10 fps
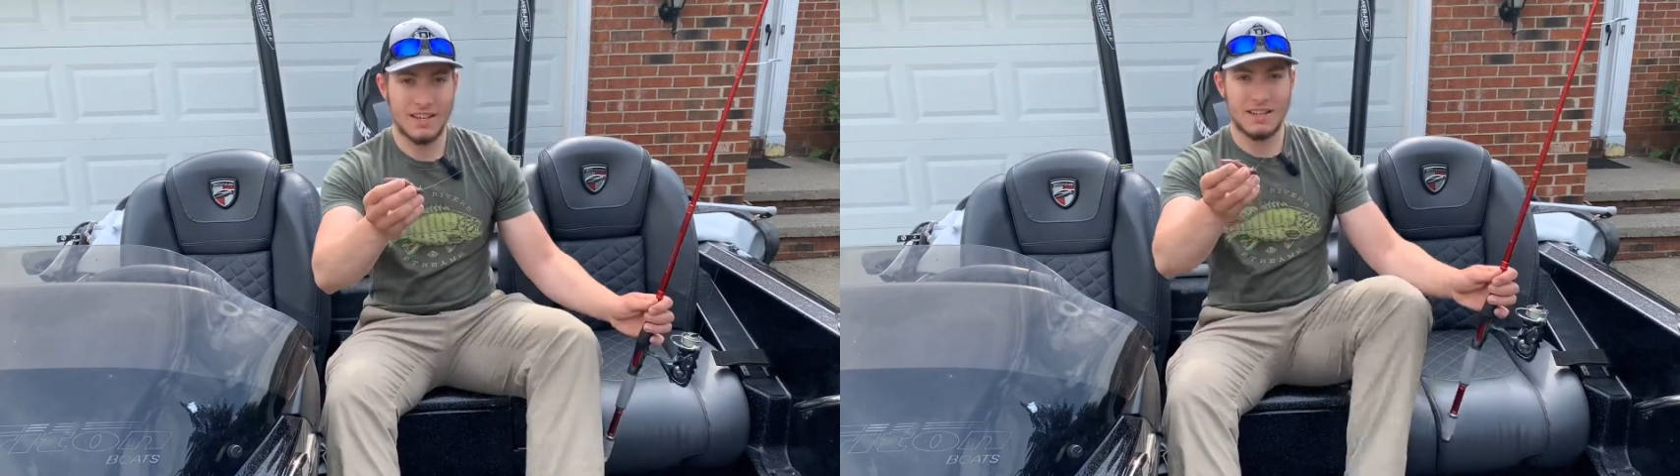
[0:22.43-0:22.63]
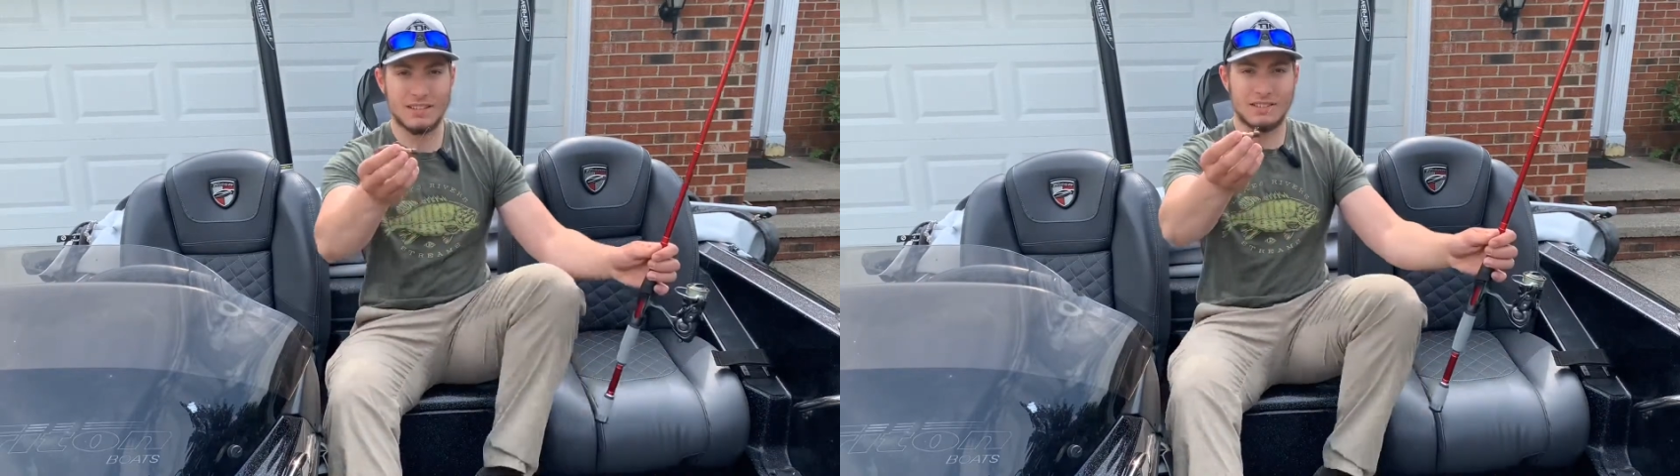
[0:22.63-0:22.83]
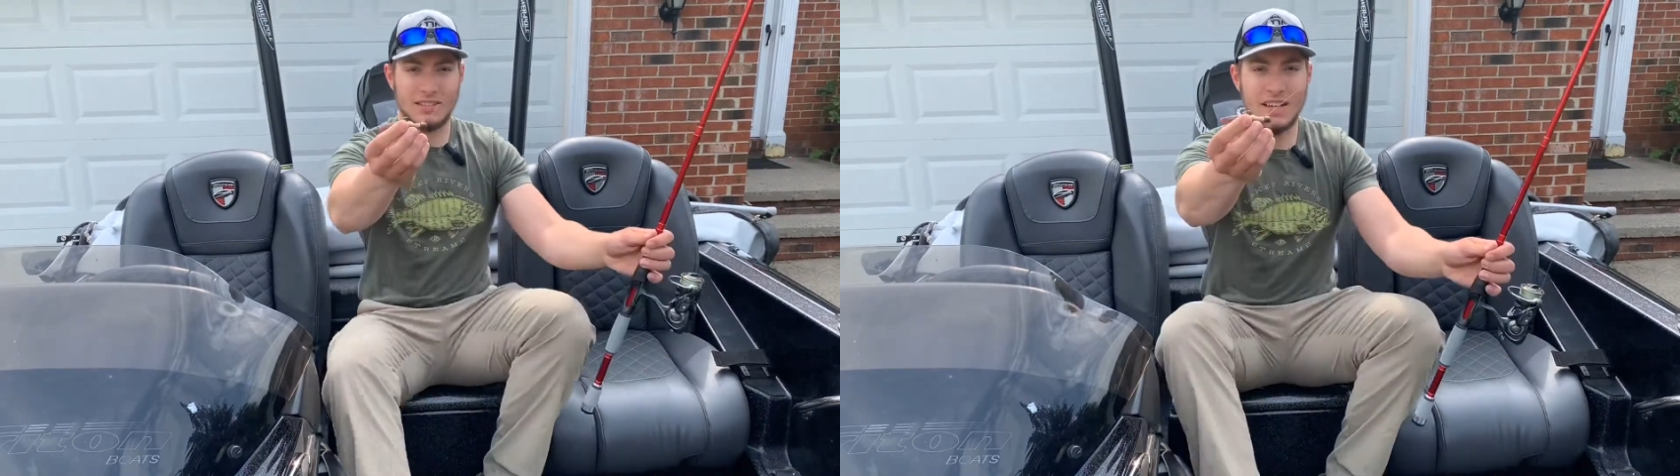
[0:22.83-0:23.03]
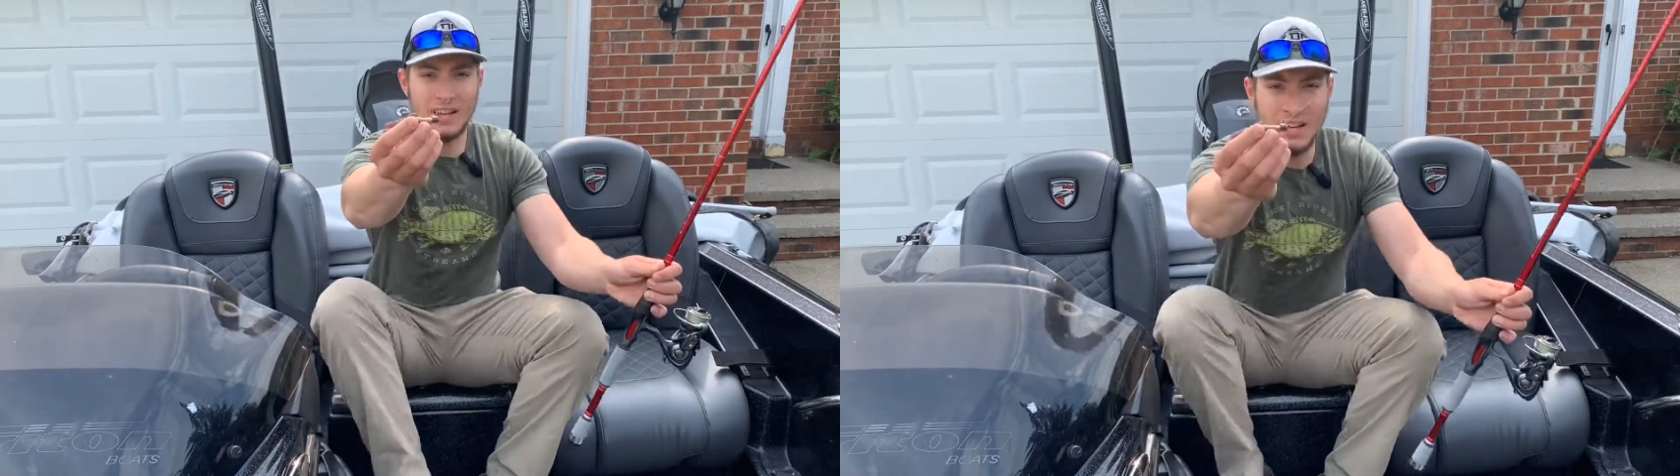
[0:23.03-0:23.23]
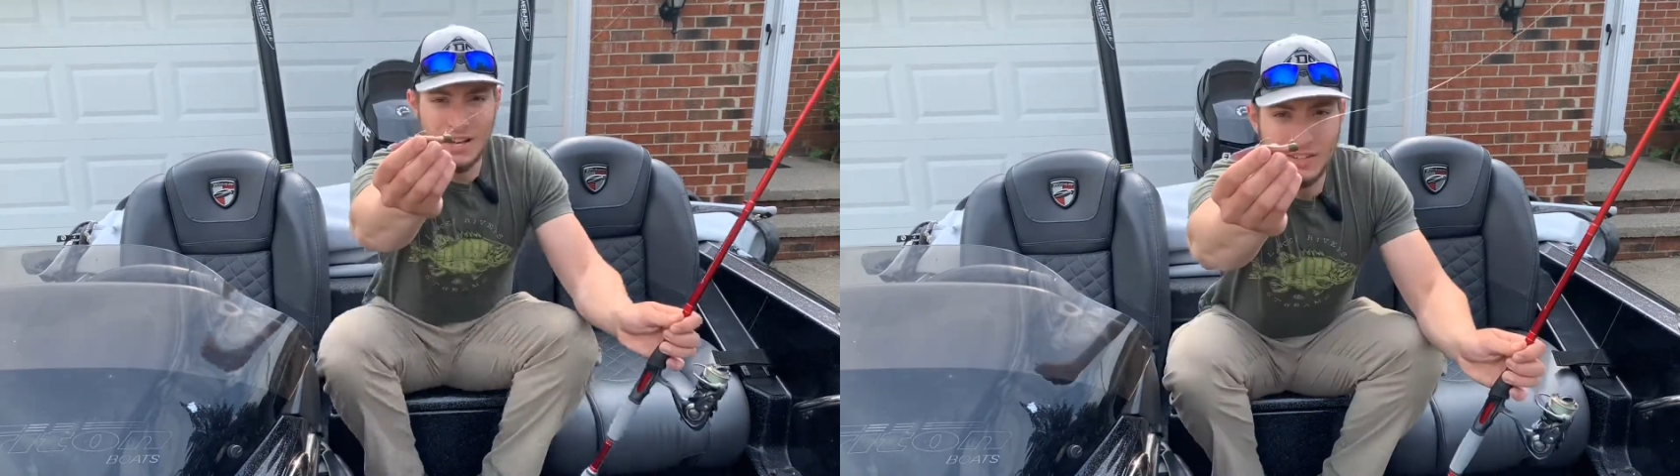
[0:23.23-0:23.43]
is
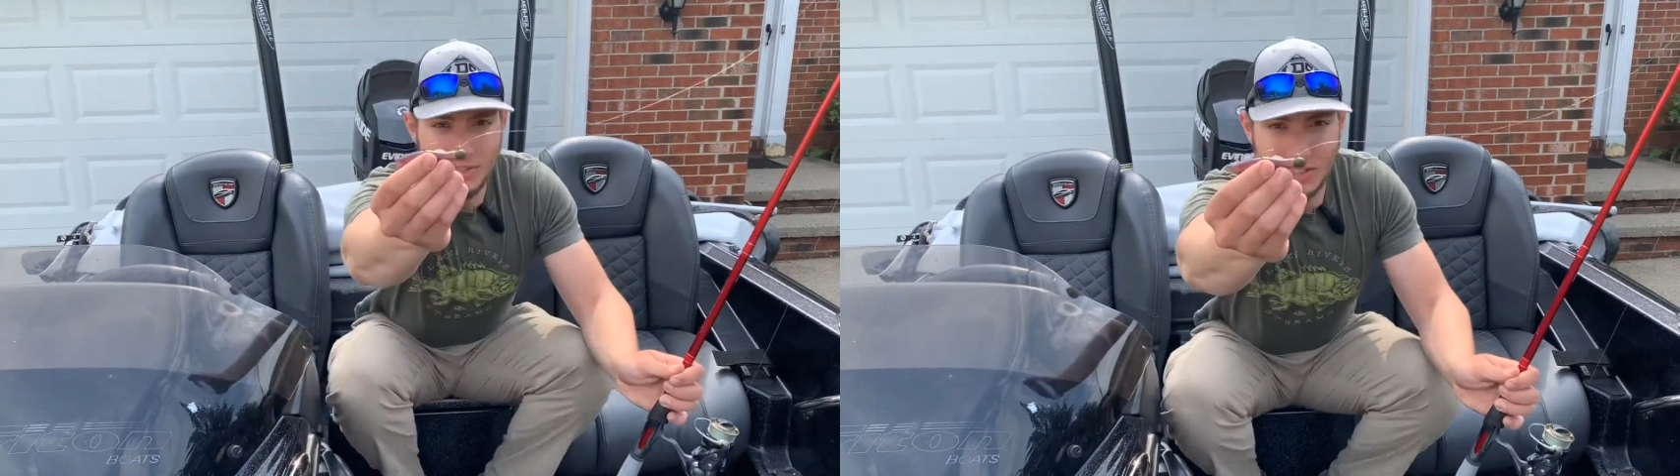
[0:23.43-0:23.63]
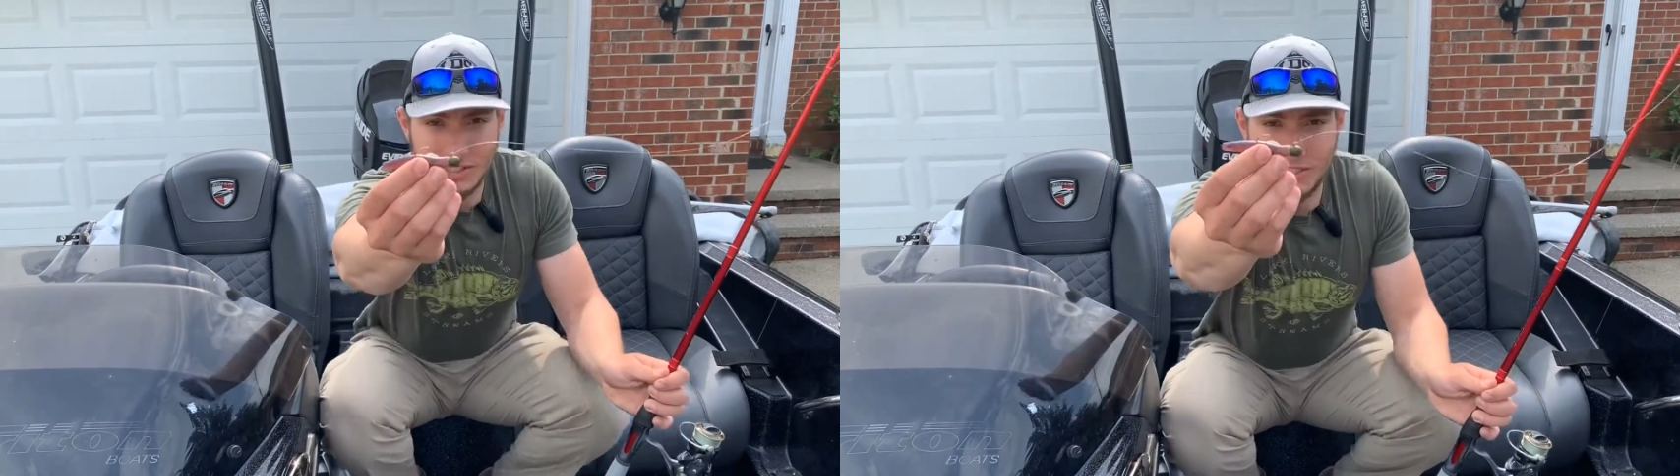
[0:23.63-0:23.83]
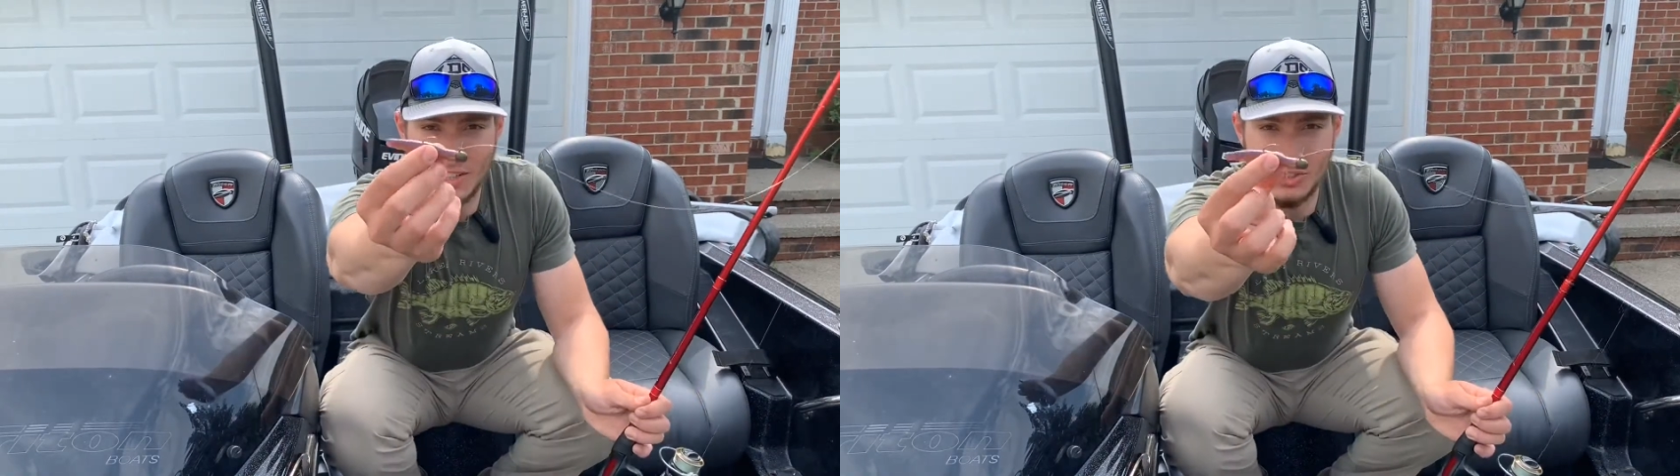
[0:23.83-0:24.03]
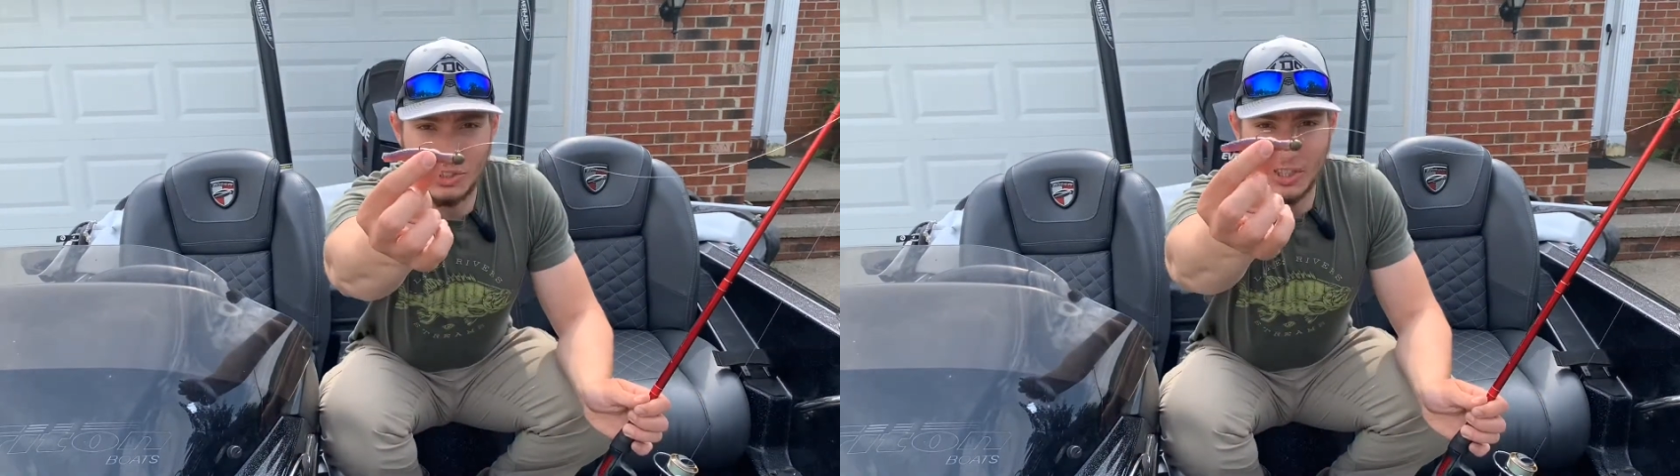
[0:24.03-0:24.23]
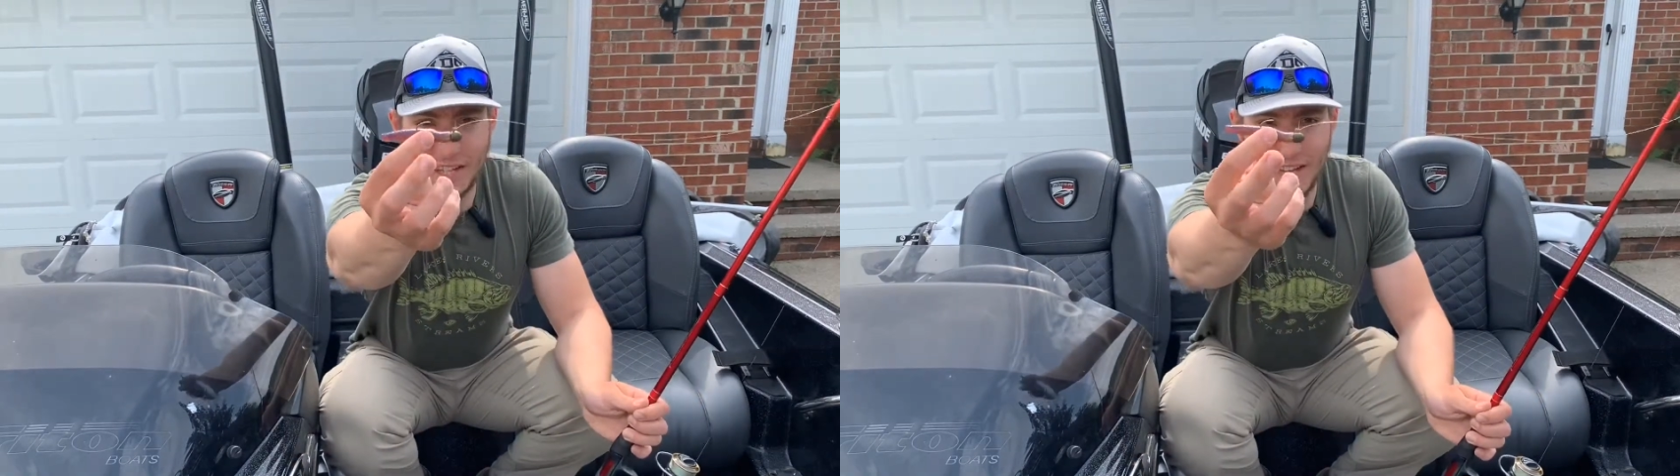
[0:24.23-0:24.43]
just a
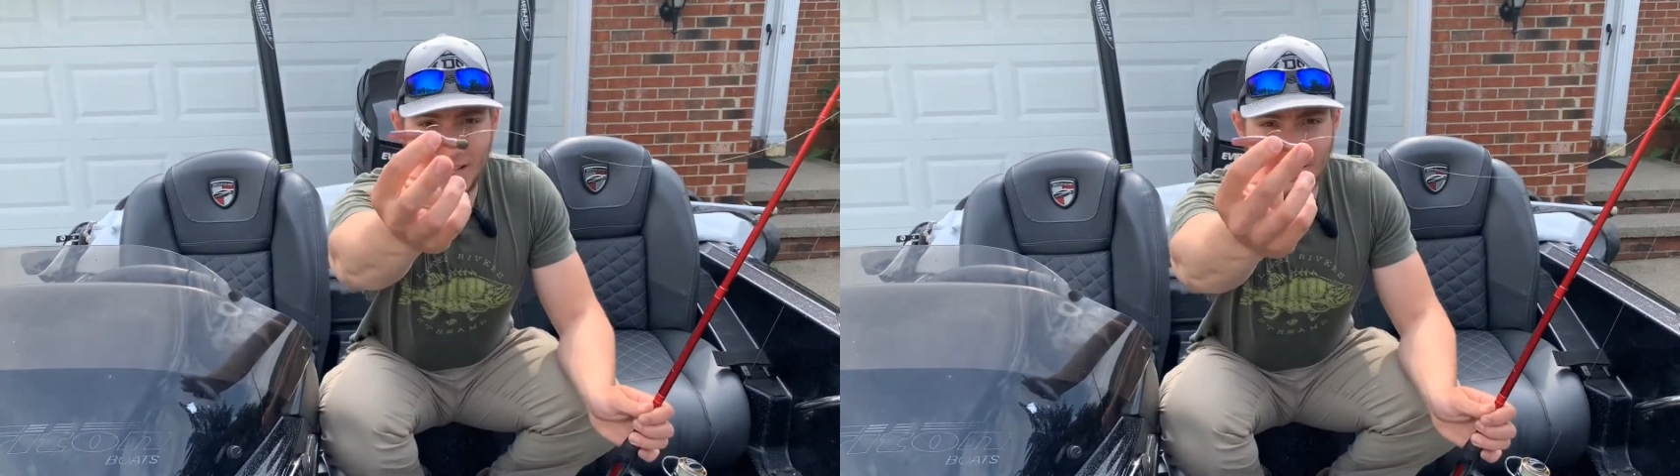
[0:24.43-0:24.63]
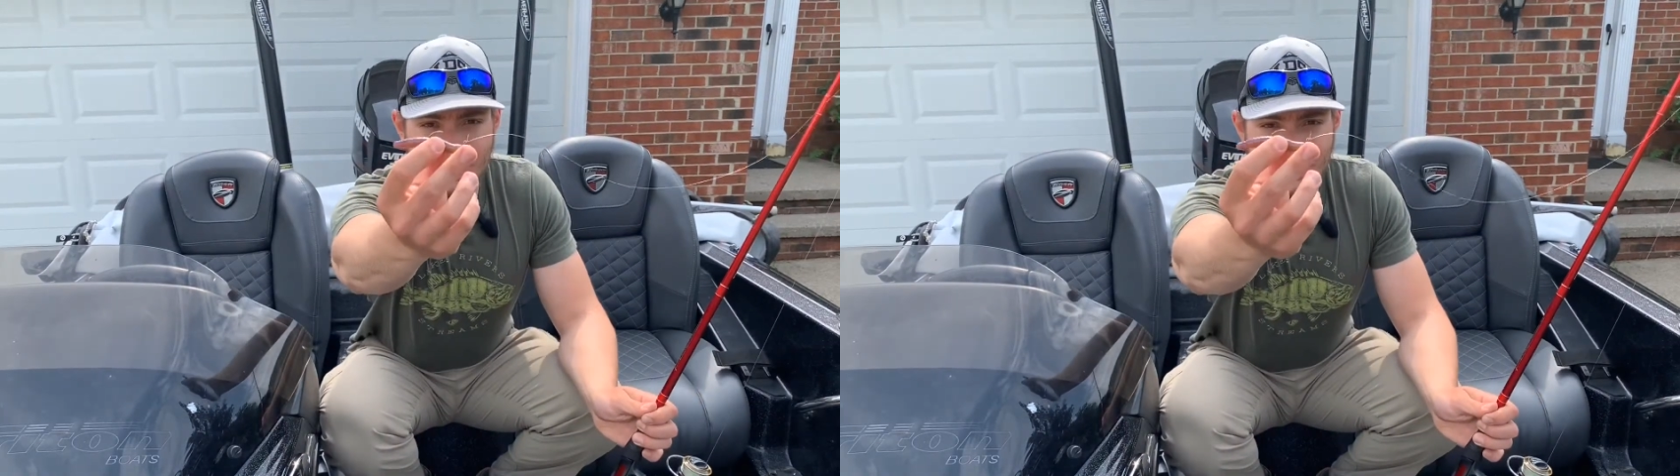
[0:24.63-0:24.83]
jig head